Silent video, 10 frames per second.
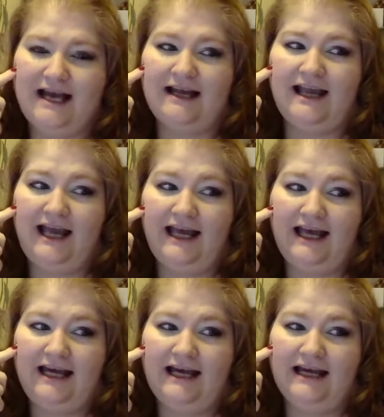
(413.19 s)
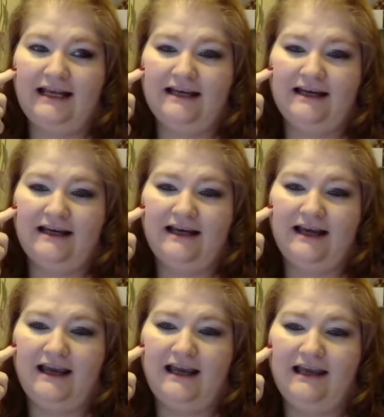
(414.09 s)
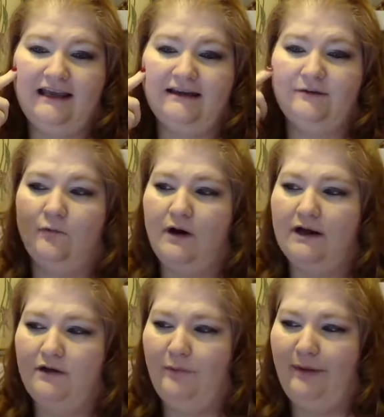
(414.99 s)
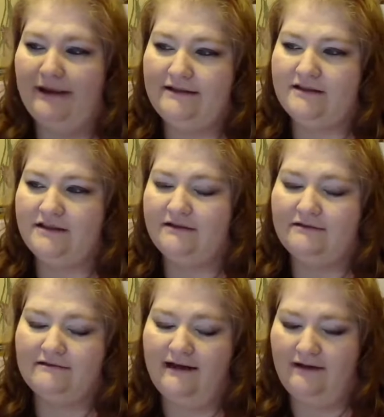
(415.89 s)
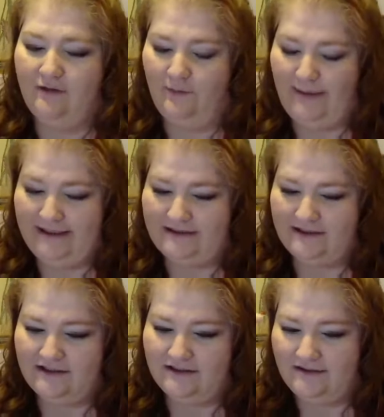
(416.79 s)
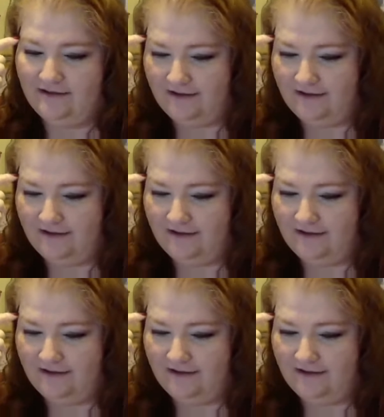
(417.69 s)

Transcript: I had a one hole punch, and a hole punch.